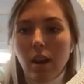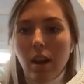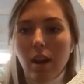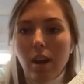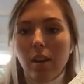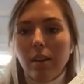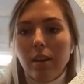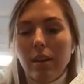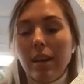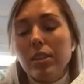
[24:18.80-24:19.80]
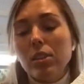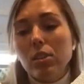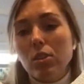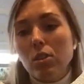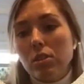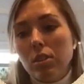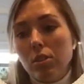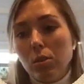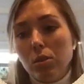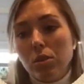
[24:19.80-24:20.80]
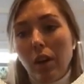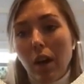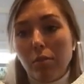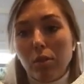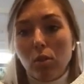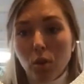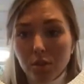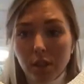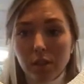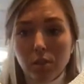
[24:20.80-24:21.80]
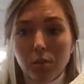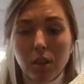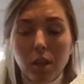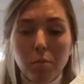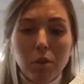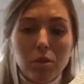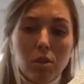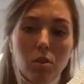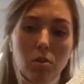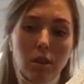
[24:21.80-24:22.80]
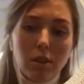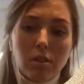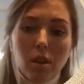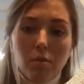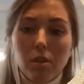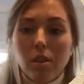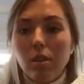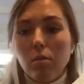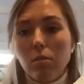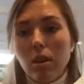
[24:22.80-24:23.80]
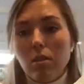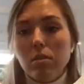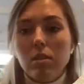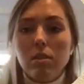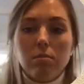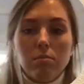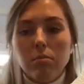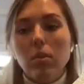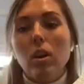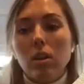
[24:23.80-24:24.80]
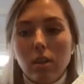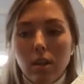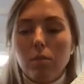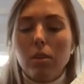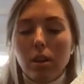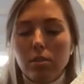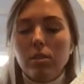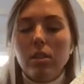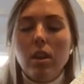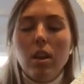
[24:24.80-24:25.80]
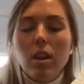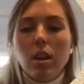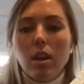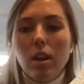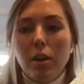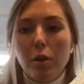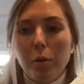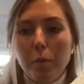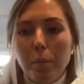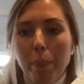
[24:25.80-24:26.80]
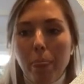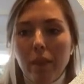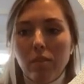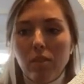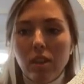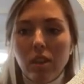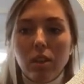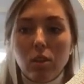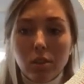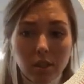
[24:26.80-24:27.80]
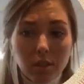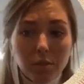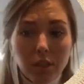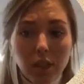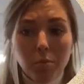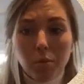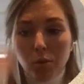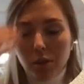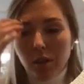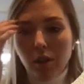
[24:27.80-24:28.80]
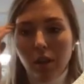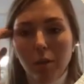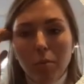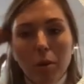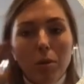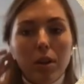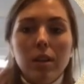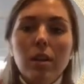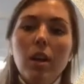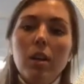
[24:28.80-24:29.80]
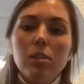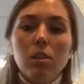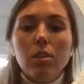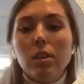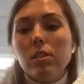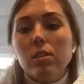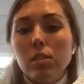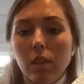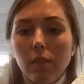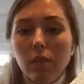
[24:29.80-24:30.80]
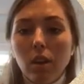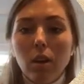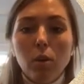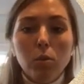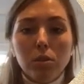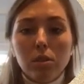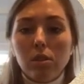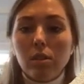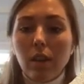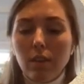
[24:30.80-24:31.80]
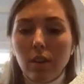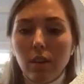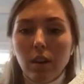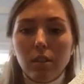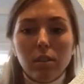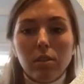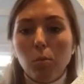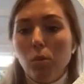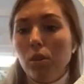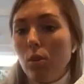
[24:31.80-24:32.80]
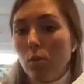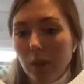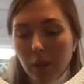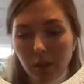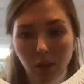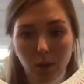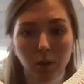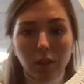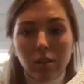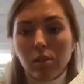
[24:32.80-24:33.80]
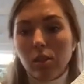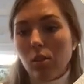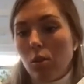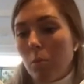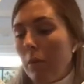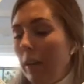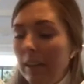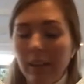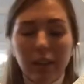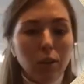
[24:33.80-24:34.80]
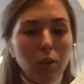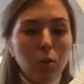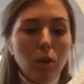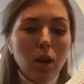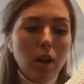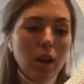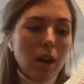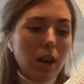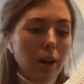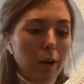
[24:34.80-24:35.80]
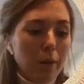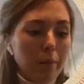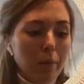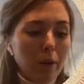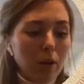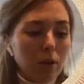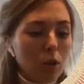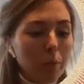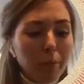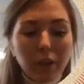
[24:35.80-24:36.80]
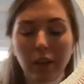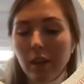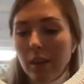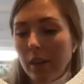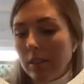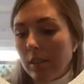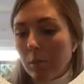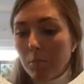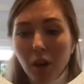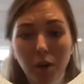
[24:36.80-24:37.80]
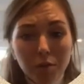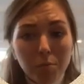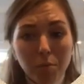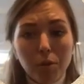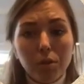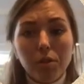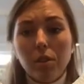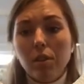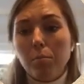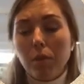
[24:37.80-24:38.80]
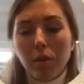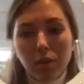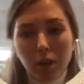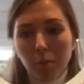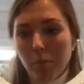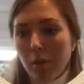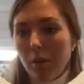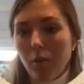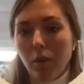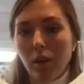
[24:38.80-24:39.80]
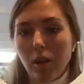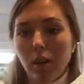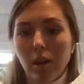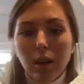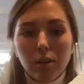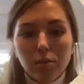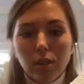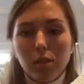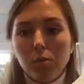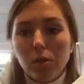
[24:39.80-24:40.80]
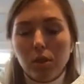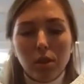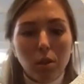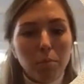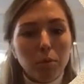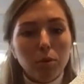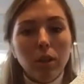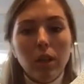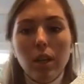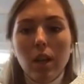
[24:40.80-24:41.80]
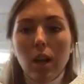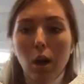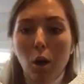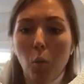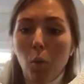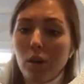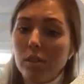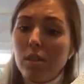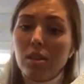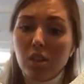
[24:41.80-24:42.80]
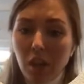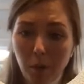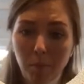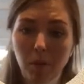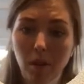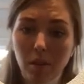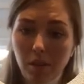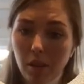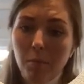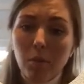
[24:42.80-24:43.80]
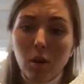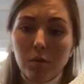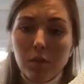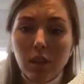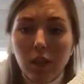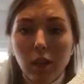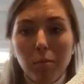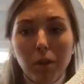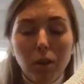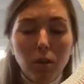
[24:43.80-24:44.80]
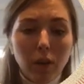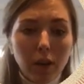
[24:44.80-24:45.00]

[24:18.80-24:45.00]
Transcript: And next to the content, you also have the context of the email. So that's everything around, around the content of the email, or the email body. So that's the sender. Who is the sender? Is it someone you already know? Is it a completely new company? Is it a private person, a private email address, for example? What is the theme of the email?